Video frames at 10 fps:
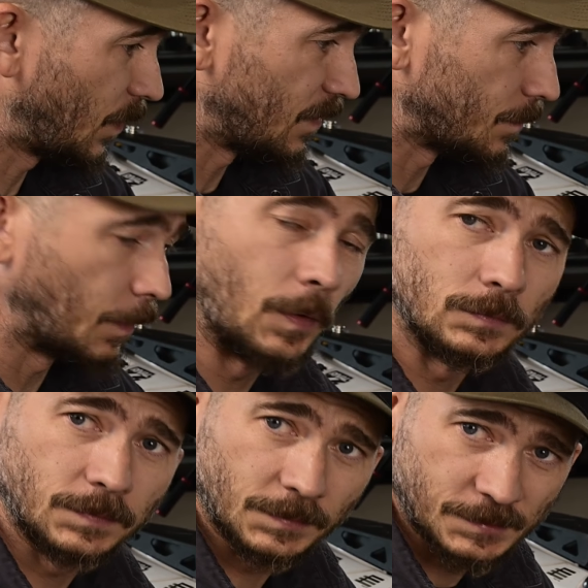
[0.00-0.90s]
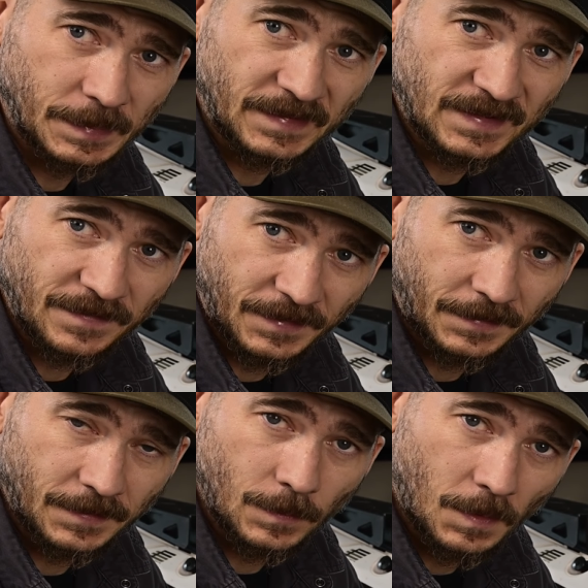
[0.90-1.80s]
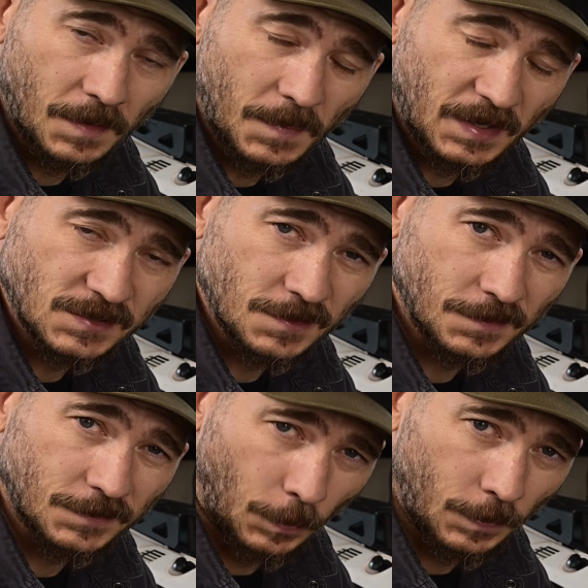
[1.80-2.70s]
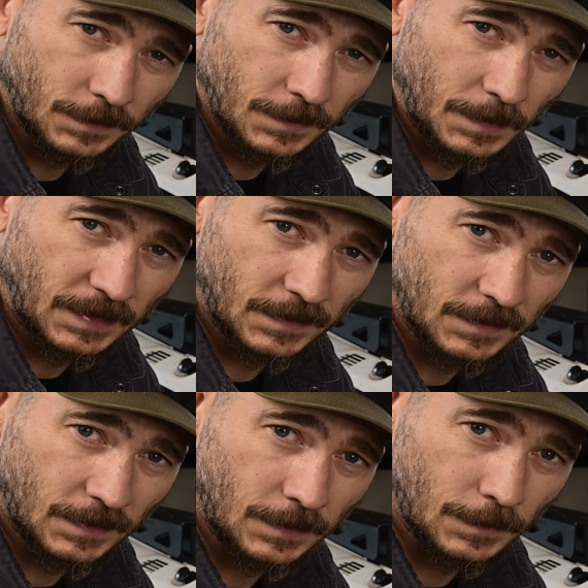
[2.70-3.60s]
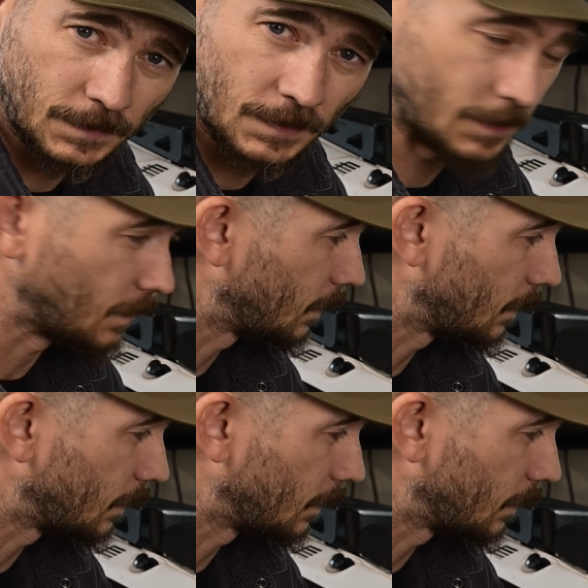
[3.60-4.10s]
This bolt specifically you want to make sure is torqued because it goes into